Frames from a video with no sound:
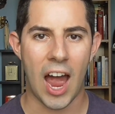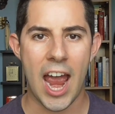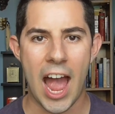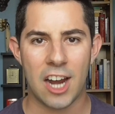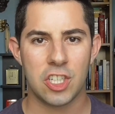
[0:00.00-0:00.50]

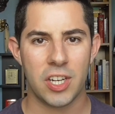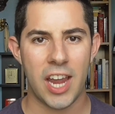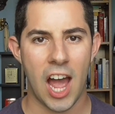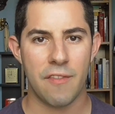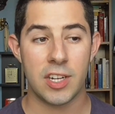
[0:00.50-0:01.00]
I actually
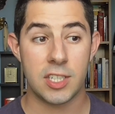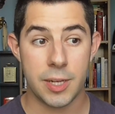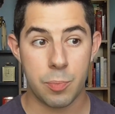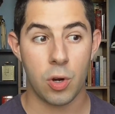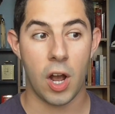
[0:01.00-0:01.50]
have a
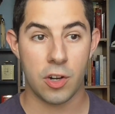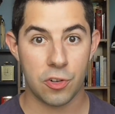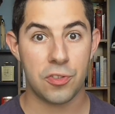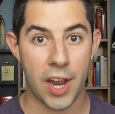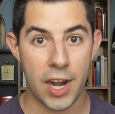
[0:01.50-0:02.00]
deeper
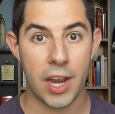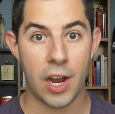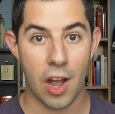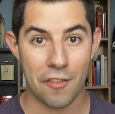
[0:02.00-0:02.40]
understanding